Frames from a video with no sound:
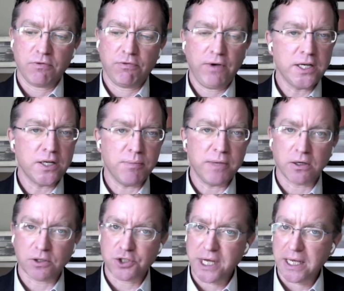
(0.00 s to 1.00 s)

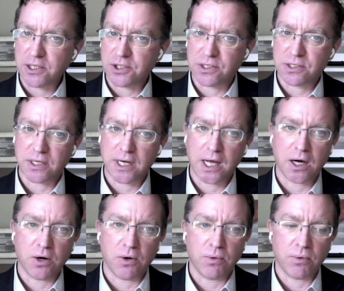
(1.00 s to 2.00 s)
fundamental changes in
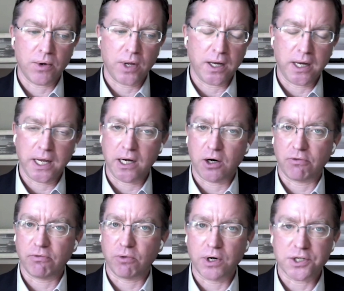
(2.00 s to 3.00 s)
our
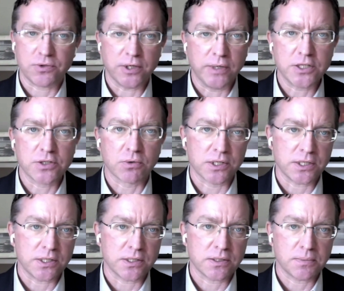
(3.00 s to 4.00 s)
forestry
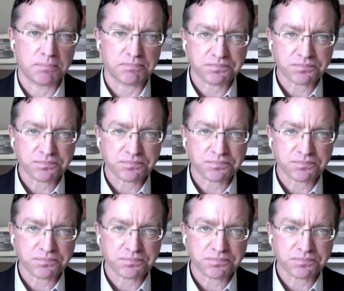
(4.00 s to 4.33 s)
resources.